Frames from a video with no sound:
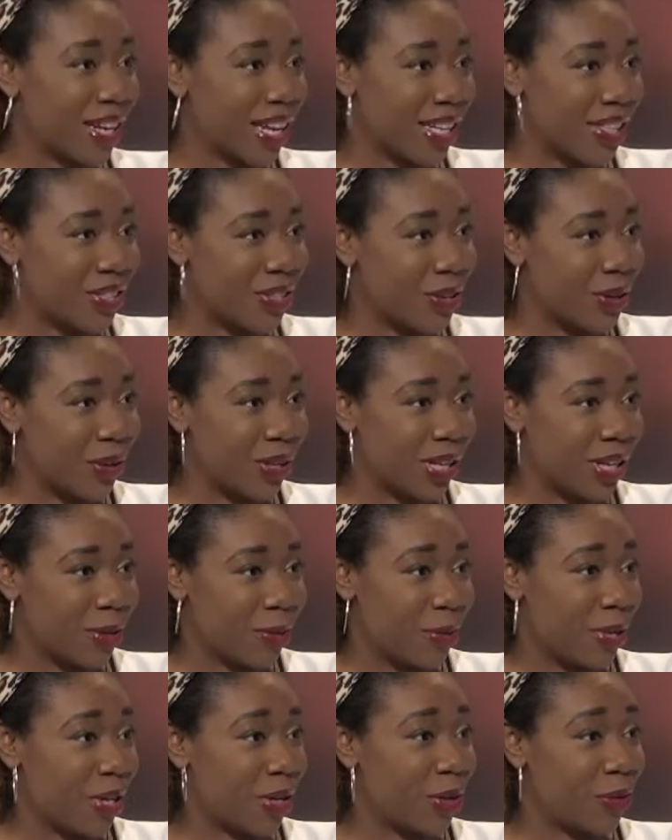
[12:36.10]
guests know a little
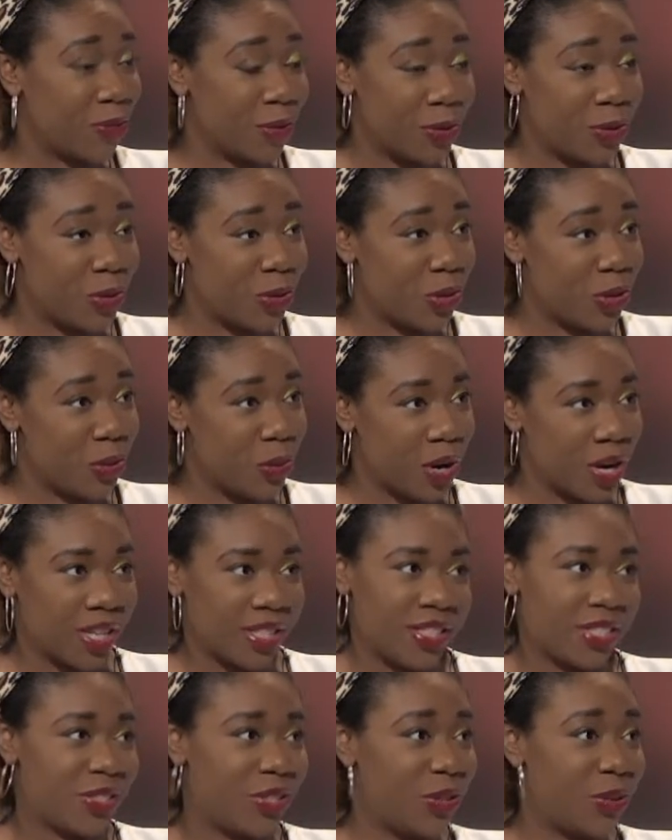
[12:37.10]
bit of who you are,
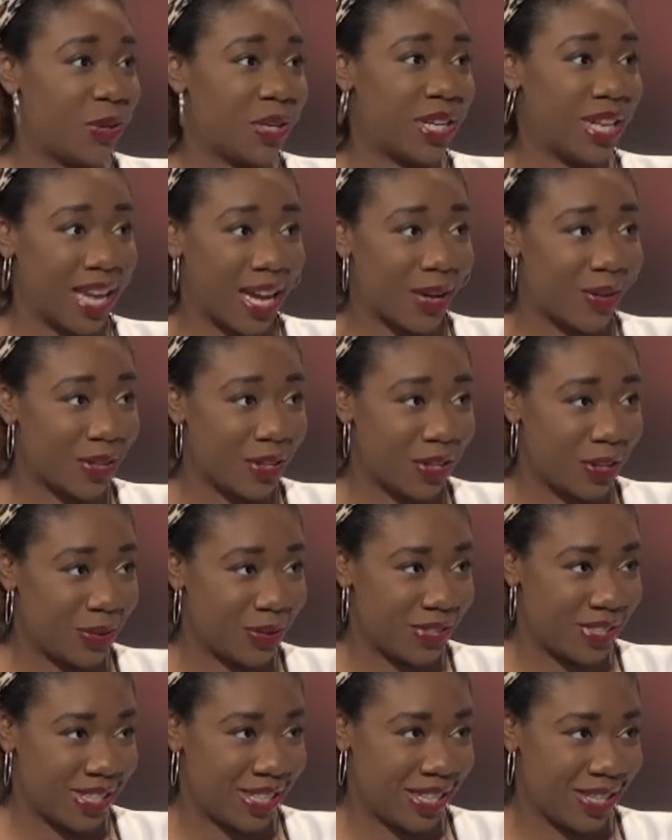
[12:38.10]
since you are now the new
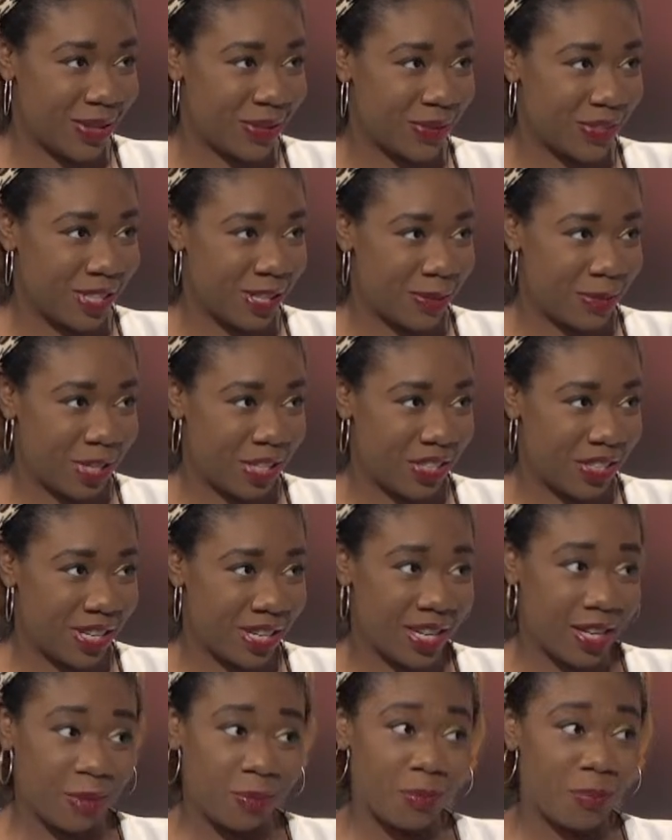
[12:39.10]
CEO of CMHANL,